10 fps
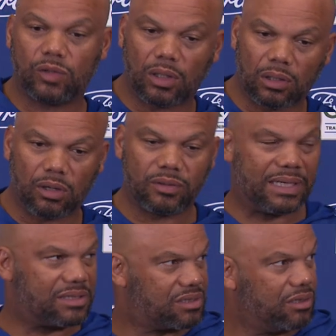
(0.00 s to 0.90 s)
learn
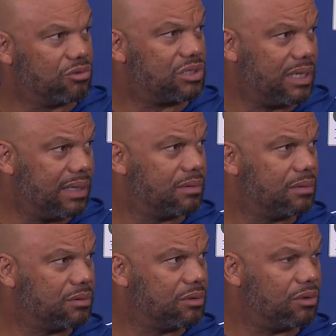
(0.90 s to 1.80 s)
that skill set.
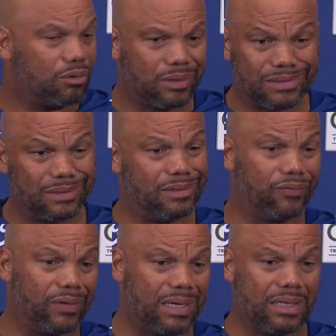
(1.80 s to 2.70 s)
You know, it's a
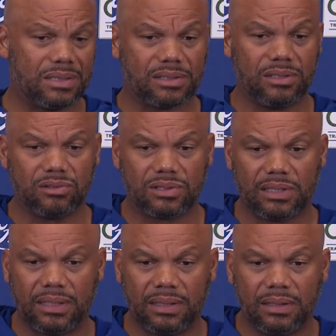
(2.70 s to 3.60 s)
different kind of skill
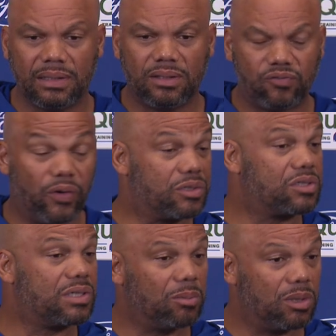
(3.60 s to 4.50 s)
set. It's very
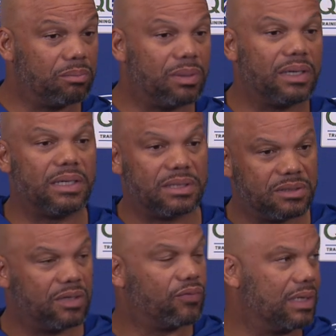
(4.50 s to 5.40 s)
similar, but it is
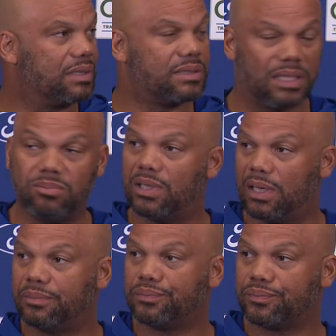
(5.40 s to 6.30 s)
different at the same time.